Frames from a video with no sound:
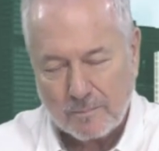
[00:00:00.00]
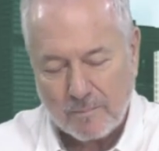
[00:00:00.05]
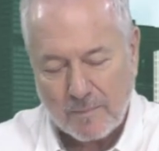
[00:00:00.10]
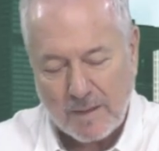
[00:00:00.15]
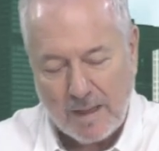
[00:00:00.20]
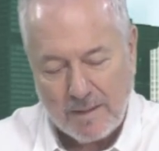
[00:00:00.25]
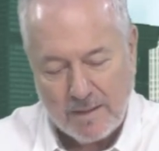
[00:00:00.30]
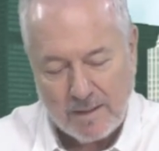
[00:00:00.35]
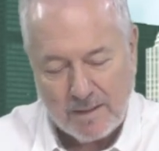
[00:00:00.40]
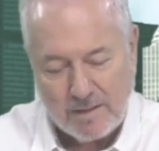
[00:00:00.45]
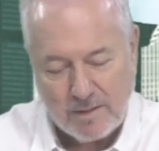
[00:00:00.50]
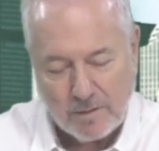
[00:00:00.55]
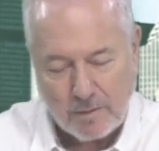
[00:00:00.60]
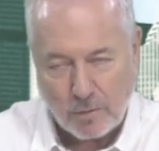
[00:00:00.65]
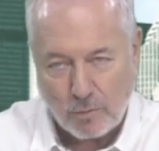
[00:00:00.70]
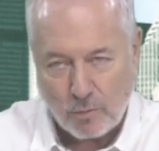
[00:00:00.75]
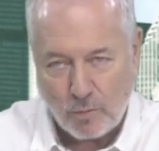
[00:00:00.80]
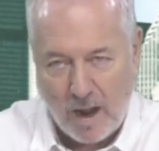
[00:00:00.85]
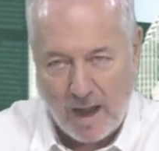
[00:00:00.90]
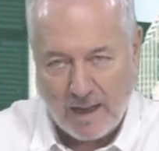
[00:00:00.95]
And these are the
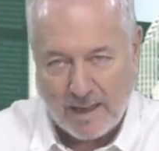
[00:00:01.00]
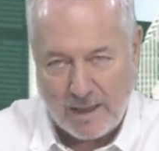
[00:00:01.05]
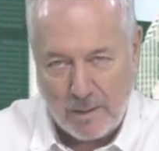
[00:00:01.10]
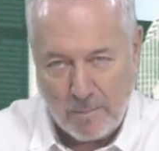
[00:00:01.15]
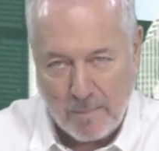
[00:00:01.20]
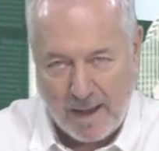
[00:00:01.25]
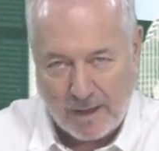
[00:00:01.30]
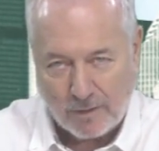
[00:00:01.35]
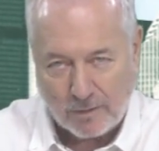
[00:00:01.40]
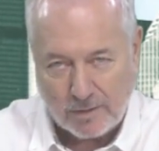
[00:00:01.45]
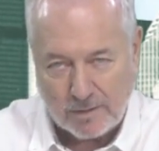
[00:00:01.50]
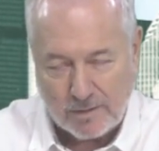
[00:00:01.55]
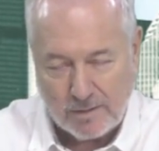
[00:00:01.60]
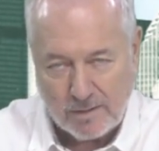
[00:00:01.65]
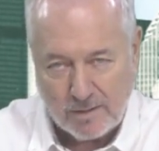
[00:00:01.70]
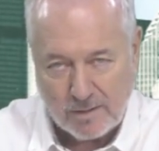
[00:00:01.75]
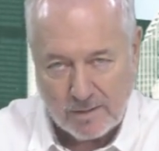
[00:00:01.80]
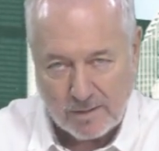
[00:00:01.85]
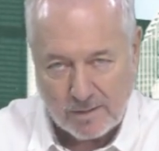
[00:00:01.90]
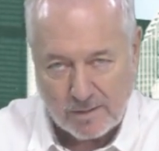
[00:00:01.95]
Rocky
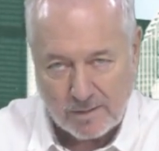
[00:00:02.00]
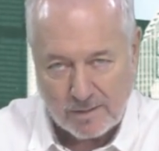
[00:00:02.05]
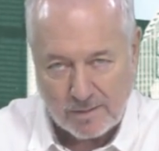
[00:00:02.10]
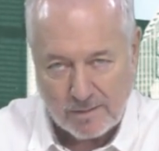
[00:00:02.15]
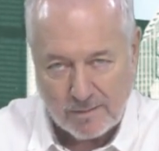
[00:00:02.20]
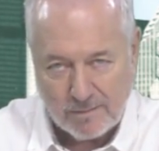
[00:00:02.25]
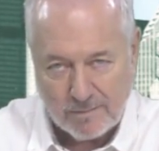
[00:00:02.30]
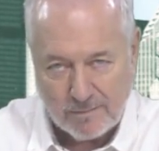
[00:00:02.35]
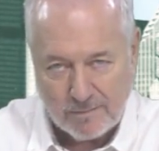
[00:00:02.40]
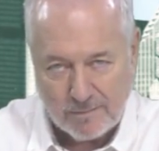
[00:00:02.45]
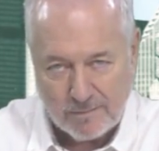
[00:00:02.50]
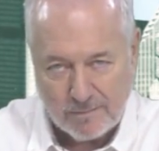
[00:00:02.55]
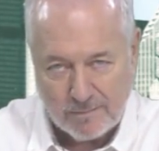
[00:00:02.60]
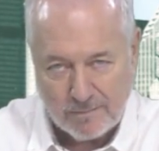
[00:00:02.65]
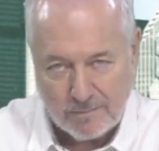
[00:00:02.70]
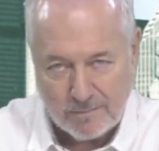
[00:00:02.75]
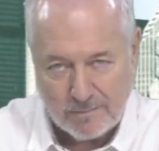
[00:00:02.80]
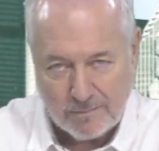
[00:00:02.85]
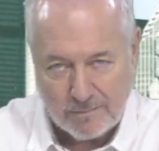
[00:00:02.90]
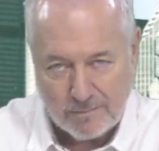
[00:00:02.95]
Mountains,
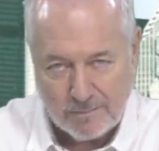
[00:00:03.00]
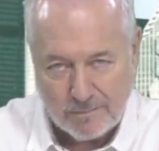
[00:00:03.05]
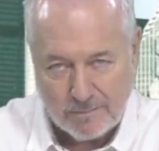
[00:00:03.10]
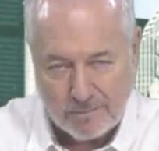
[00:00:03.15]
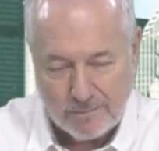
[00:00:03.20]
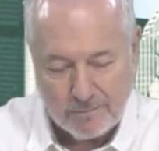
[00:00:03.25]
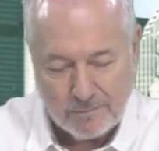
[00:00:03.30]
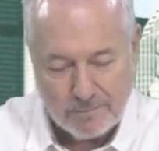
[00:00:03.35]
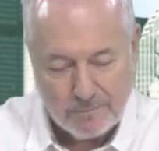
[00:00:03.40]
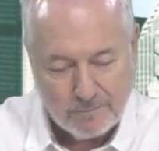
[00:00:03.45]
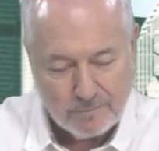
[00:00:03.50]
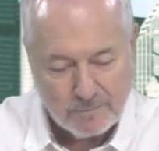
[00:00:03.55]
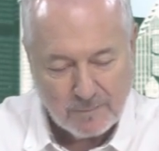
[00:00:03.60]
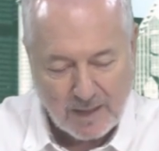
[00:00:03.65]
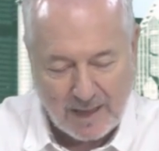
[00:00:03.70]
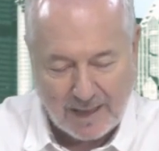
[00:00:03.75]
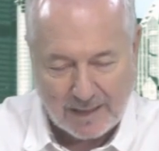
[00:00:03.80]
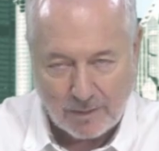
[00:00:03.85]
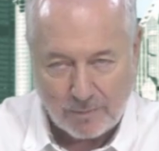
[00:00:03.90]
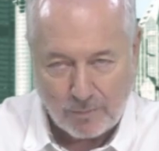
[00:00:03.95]

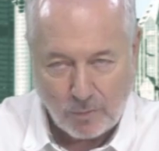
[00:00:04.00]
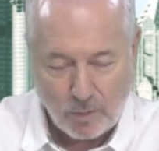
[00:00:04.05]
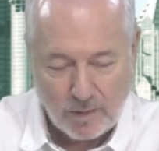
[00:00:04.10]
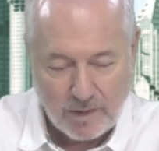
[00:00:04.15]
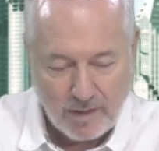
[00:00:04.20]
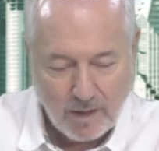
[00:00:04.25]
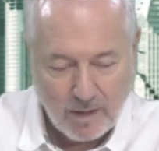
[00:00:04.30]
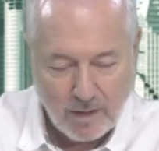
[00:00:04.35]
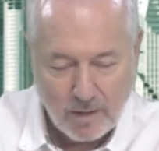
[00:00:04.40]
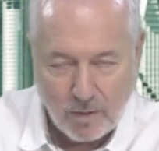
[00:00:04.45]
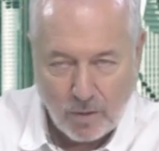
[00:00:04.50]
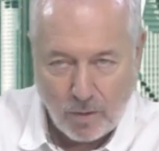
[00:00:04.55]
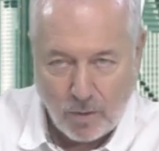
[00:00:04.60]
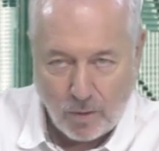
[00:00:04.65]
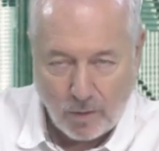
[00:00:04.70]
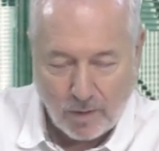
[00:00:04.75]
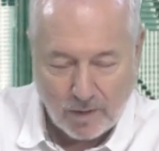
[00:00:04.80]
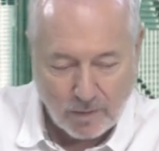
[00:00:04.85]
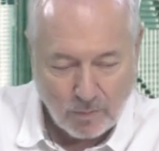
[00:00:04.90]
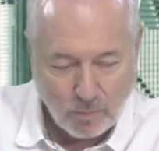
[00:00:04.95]
California,
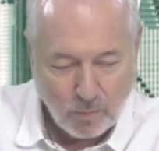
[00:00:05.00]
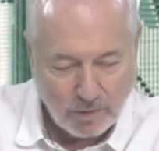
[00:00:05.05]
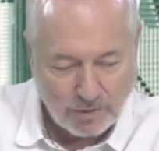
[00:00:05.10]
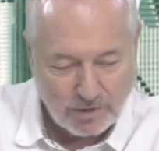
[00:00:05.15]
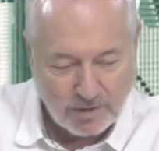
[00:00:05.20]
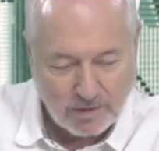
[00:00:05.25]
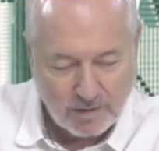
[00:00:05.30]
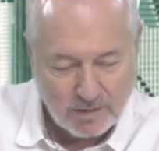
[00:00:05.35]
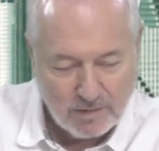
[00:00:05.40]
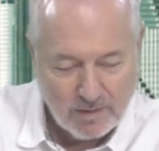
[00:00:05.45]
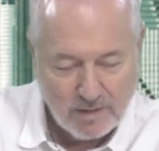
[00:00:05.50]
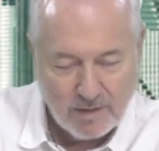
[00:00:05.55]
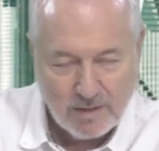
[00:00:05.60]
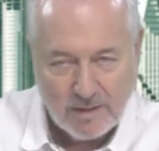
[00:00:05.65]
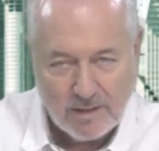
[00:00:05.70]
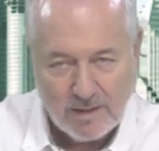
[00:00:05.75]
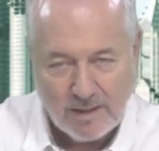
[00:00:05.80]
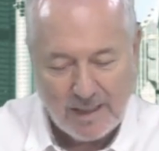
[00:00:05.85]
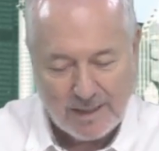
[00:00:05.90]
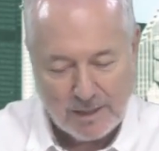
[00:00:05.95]
Oregon, Washington,
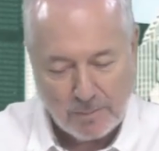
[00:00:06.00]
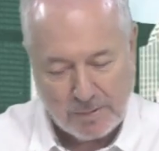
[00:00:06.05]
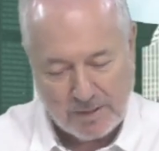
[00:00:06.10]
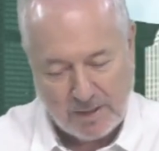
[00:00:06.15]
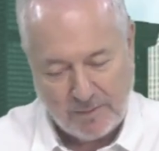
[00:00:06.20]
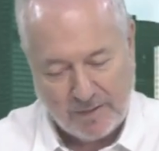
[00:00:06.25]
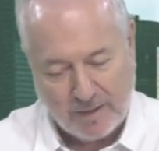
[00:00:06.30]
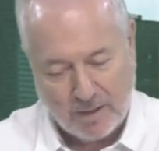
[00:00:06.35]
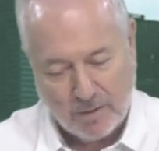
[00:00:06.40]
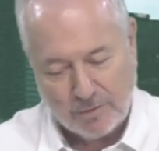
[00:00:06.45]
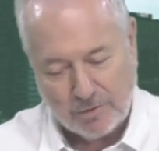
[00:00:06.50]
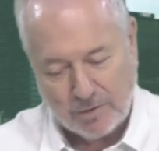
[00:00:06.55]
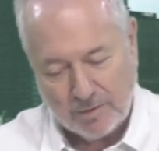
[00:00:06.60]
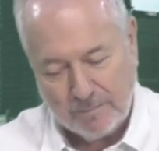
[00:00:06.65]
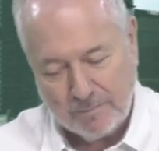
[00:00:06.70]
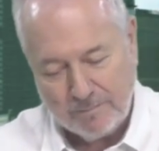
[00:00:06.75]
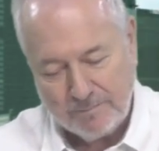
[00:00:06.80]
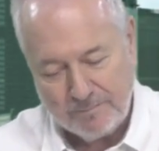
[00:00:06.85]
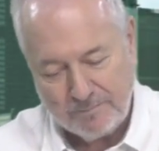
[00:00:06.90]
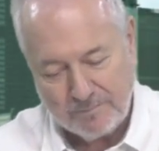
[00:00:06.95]
and the Pacific Ocean.
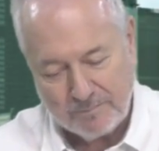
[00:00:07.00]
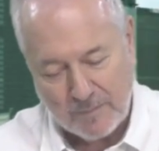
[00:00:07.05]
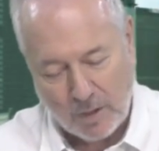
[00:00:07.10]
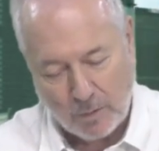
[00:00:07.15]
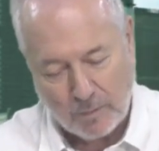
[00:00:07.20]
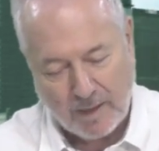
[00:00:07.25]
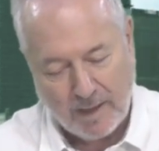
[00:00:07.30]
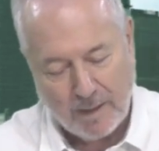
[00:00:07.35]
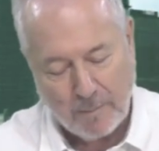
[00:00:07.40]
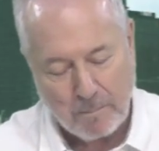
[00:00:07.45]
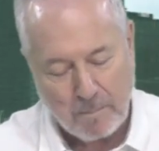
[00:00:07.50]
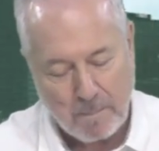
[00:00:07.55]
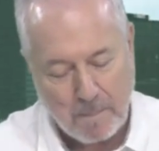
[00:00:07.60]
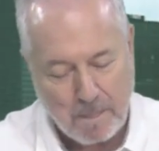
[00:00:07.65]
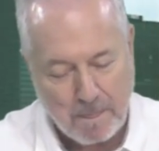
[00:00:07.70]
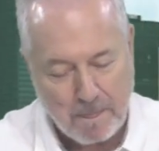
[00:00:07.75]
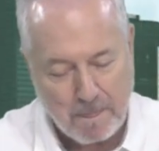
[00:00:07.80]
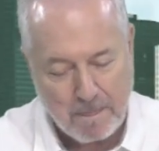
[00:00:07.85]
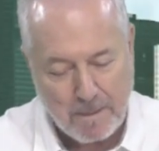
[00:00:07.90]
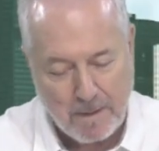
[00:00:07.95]
Okay,
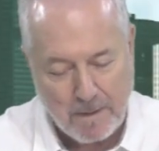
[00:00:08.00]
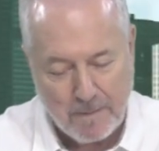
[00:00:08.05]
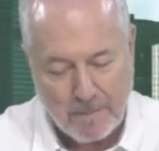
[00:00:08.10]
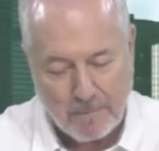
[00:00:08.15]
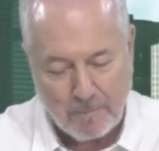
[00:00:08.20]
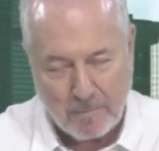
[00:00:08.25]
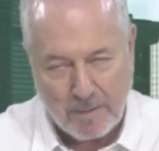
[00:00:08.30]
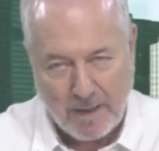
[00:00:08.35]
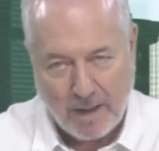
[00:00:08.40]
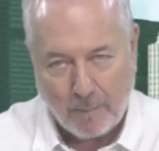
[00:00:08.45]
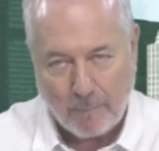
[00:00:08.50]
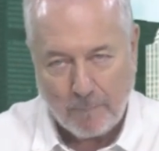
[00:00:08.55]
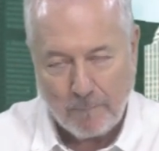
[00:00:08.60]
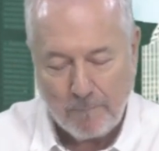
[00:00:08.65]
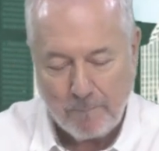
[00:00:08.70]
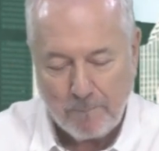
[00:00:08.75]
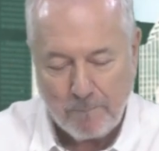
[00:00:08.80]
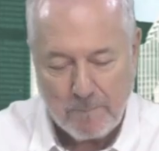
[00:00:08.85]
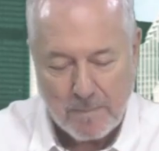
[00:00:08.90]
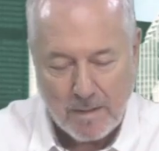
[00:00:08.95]
now,
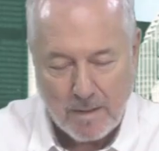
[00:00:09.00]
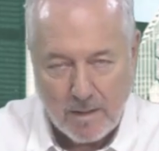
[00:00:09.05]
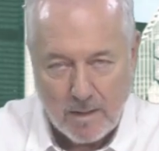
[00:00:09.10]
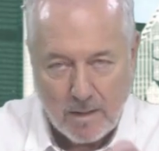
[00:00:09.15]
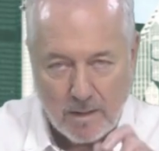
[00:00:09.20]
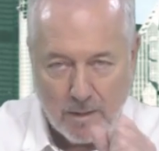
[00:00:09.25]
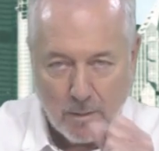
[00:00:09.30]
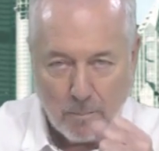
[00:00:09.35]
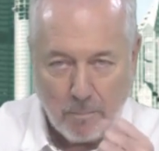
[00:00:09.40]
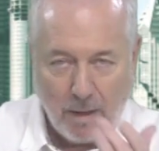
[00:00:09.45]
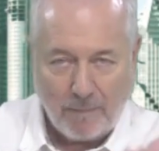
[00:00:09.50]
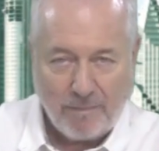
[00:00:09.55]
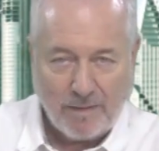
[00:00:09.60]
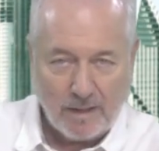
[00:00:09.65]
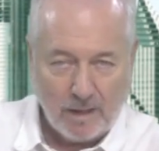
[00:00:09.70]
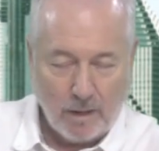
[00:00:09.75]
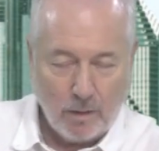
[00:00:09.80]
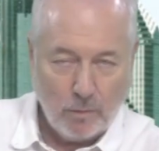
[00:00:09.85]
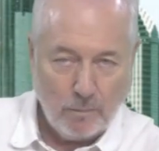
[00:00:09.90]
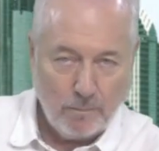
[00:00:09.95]
the
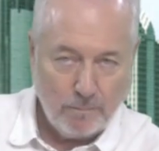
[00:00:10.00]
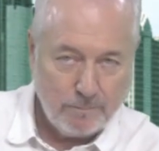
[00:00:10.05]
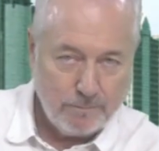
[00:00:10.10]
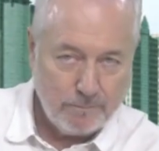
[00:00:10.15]
buffalo,